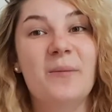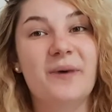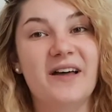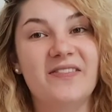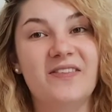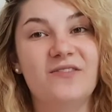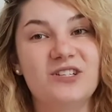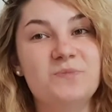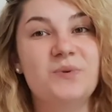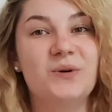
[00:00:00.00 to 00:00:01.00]
But the
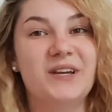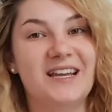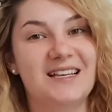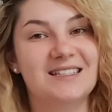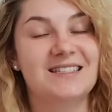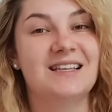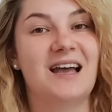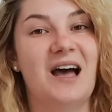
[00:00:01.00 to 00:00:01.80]
vision board is